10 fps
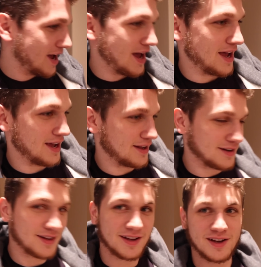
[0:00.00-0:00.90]

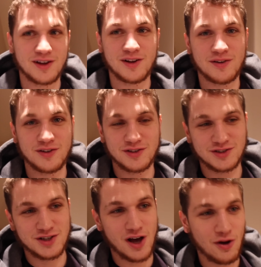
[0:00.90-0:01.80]
and
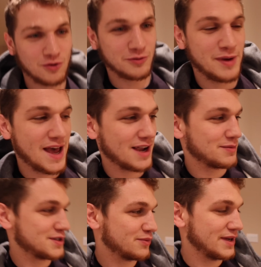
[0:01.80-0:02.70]
toggled back
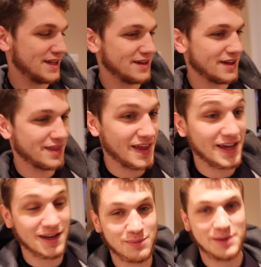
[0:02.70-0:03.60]
between
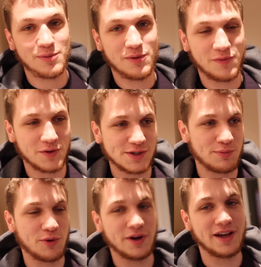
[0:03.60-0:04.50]
thanking people for
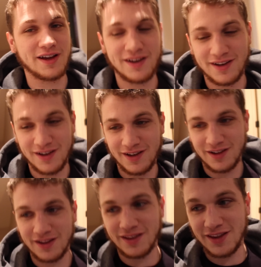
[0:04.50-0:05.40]
supporting
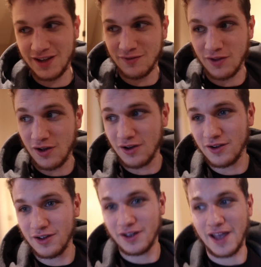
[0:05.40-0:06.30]
the
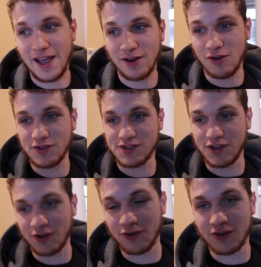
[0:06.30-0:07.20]
vlog and
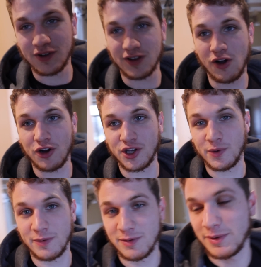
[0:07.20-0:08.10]
also
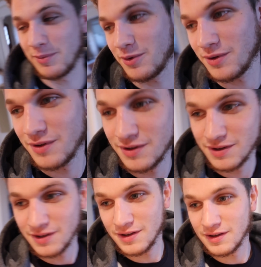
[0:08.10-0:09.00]
arguing with people.
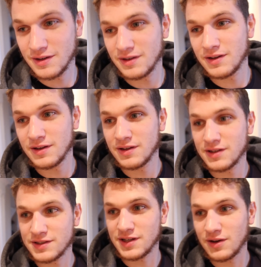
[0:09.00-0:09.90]

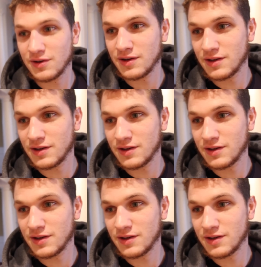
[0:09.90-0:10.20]
So.